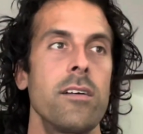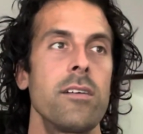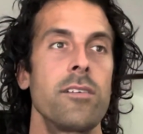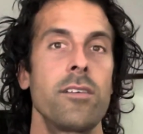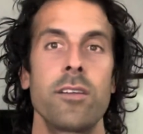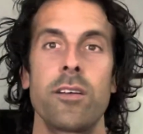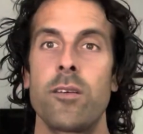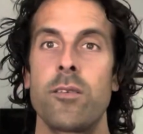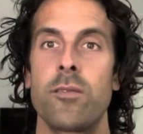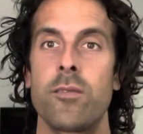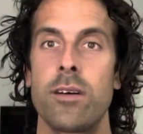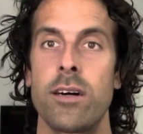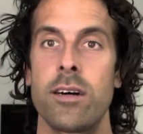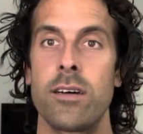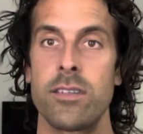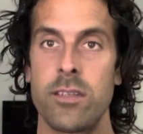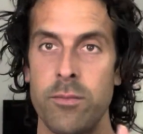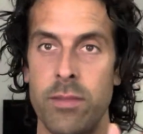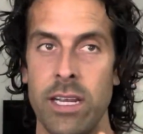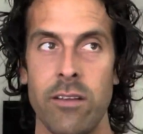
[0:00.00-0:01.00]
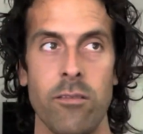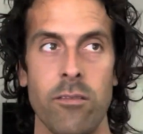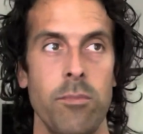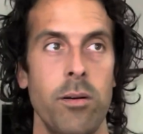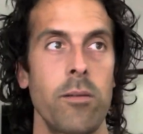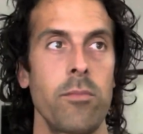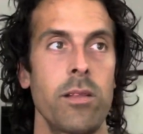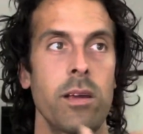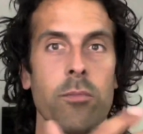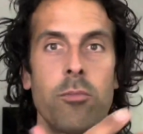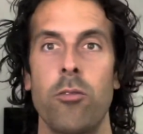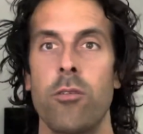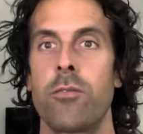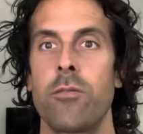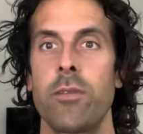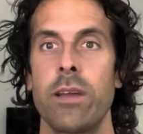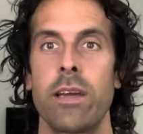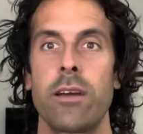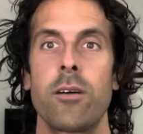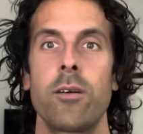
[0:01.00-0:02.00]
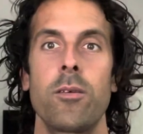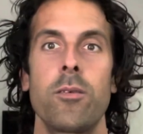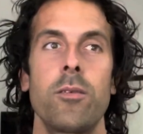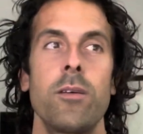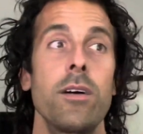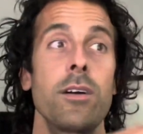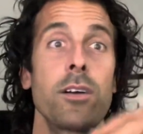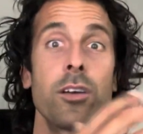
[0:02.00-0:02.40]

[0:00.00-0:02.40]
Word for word: you know, uh, Dominican Republic, Puerto Rico,